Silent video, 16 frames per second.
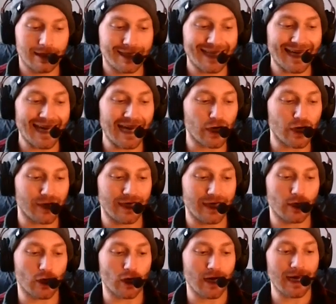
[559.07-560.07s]
carry
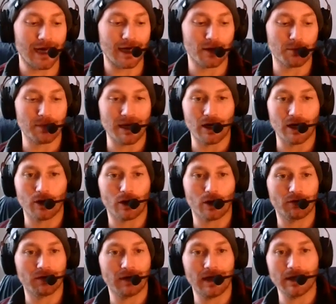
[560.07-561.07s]
in our head about
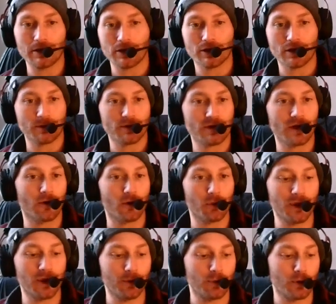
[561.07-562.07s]
our relationships to other
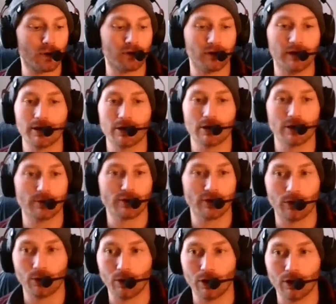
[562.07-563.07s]
people, our relationships to
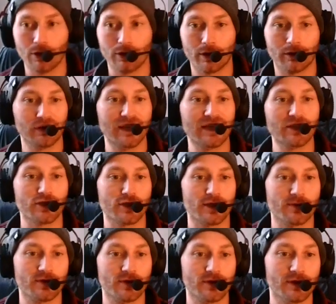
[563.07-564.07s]
the world, our
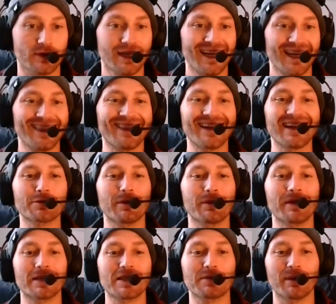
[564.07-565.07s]
relationships to things we've
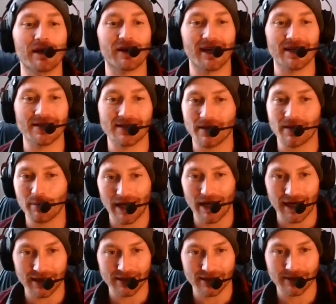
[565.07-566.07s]
experienced in the
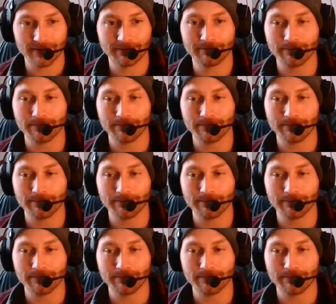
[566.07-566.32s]
past.